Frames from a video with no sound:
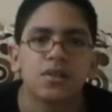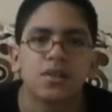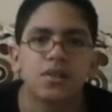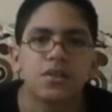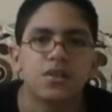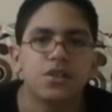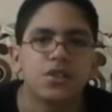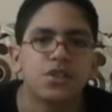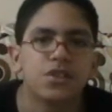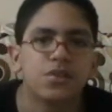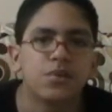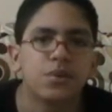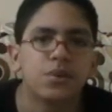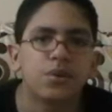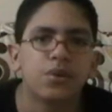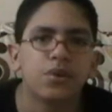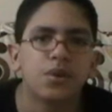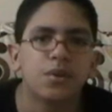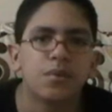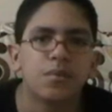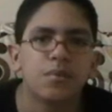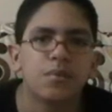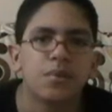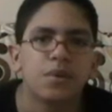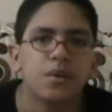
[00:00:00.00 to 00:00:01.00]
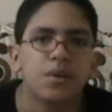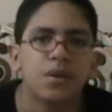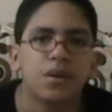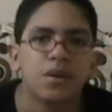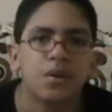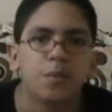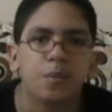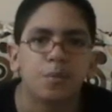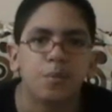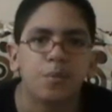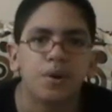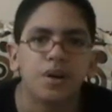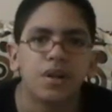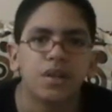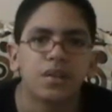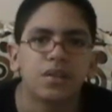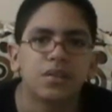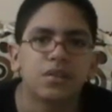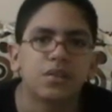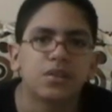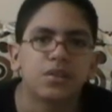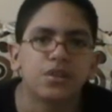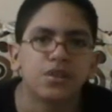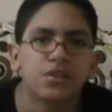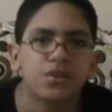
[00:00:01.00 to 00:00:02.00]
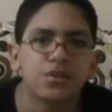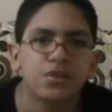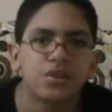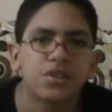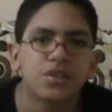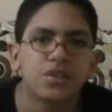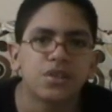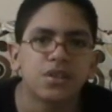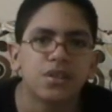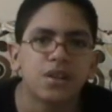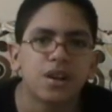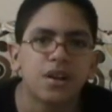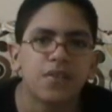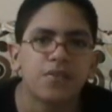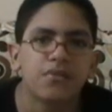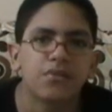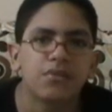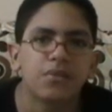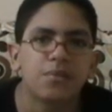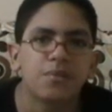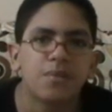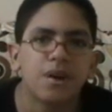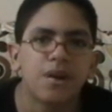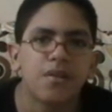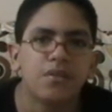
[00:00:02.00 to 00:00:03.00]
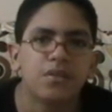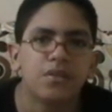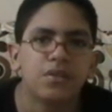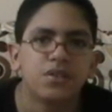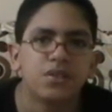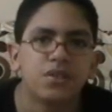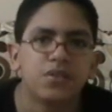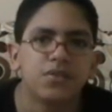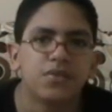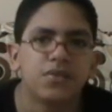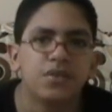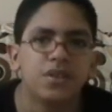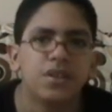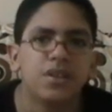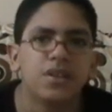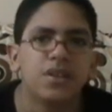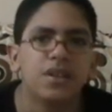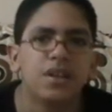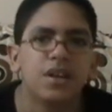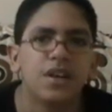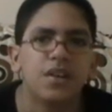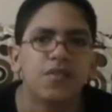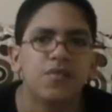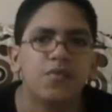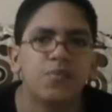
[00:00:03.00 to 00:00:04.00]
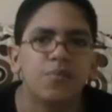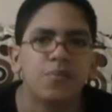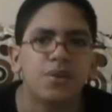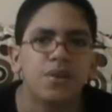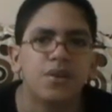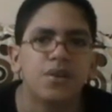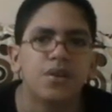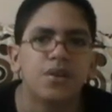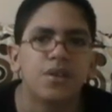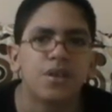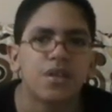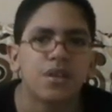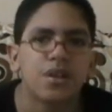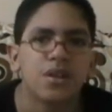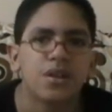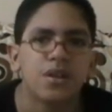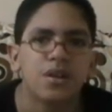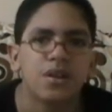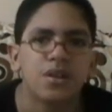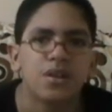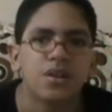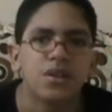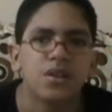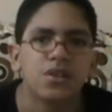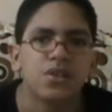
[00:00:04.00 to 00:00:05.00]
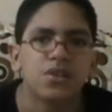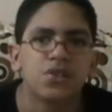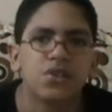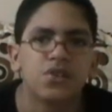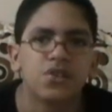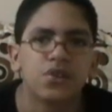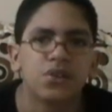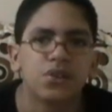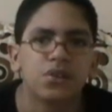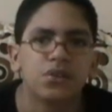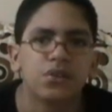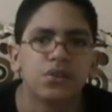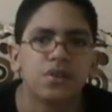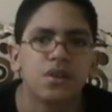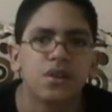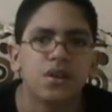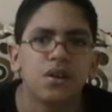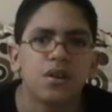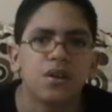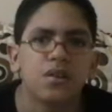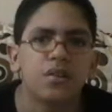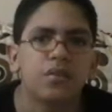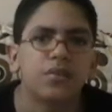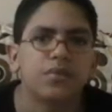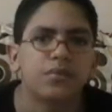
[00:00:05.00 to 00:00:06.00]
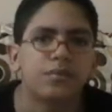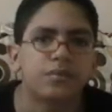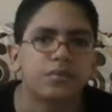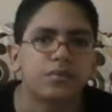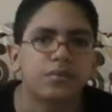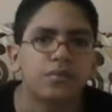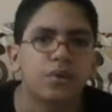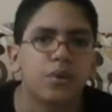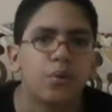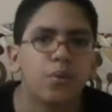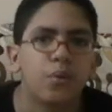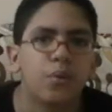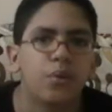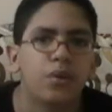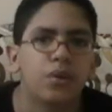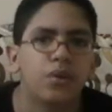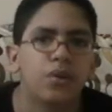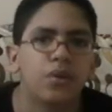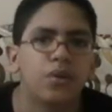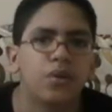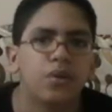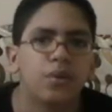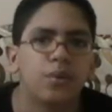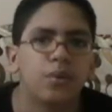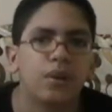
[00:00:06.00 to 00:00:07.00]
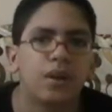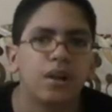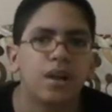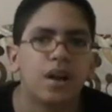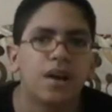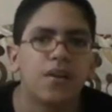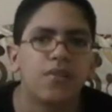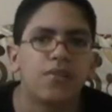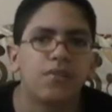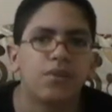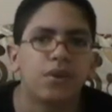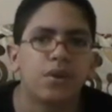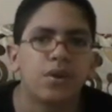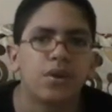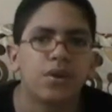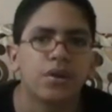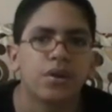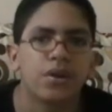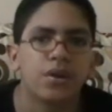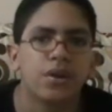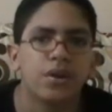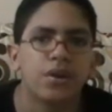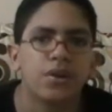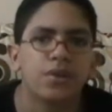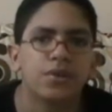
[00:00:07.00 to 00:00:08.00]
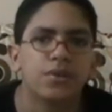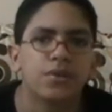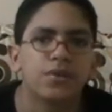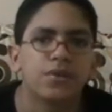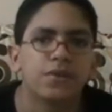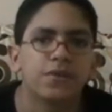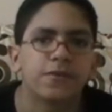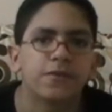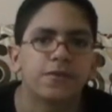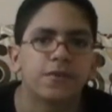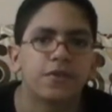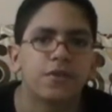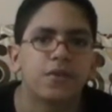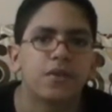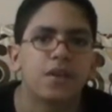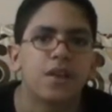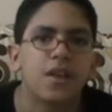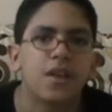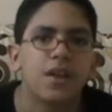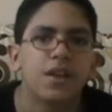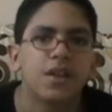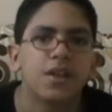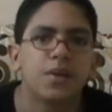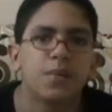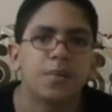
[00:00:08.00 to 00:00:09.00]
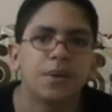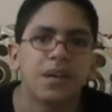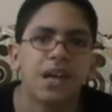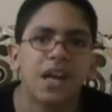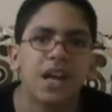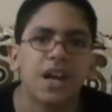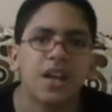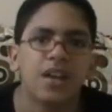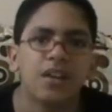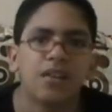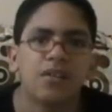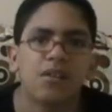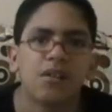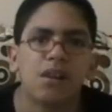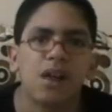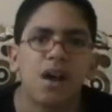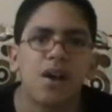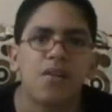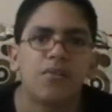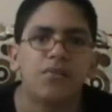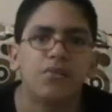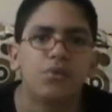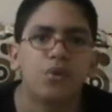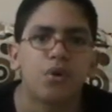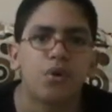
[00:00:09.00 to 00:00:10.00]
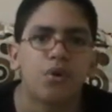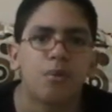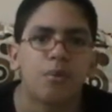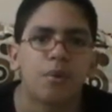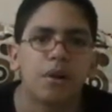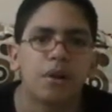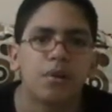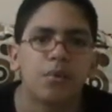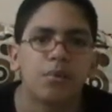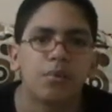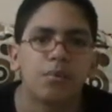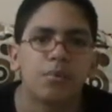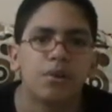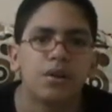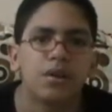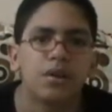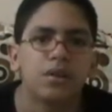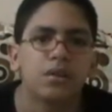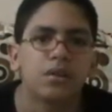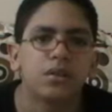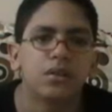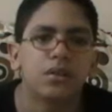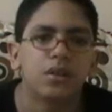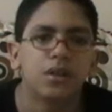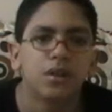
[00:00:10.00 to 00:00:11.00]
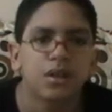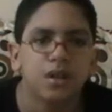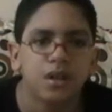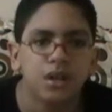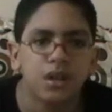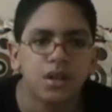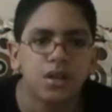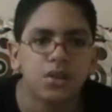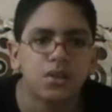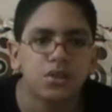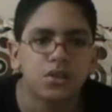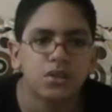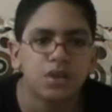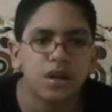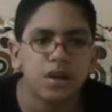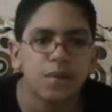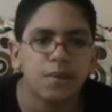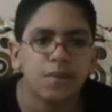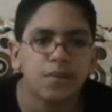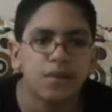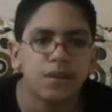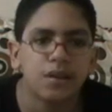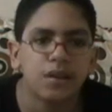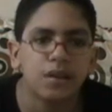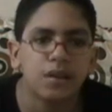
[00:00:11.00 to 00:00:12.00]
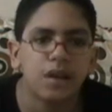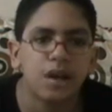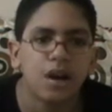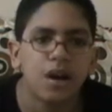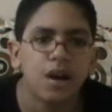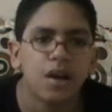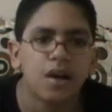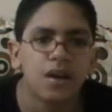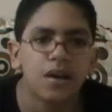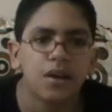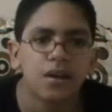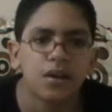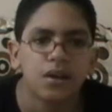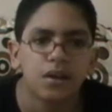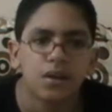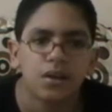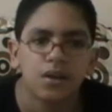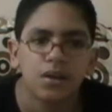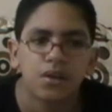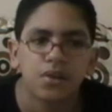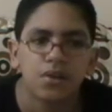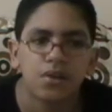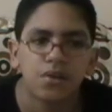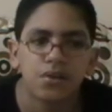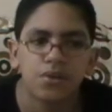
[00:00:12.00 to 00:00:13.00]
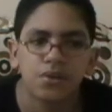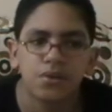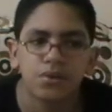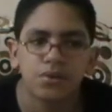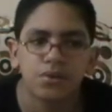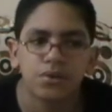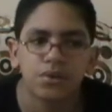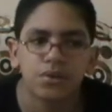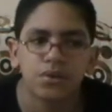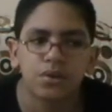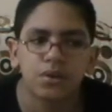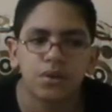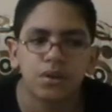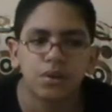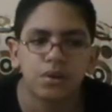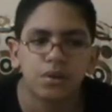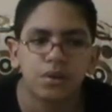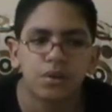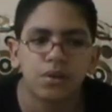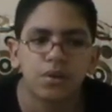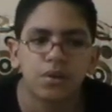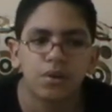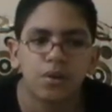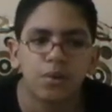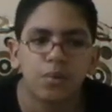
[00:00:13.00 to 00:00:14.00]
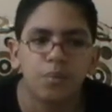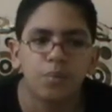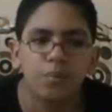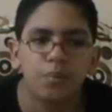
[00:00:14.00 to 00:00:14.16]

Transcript: She told him, but your son after marriage, if he gave birth, his children will have long nose. From the beginning they'll have normal, but each time they lie, their nose are gonna grow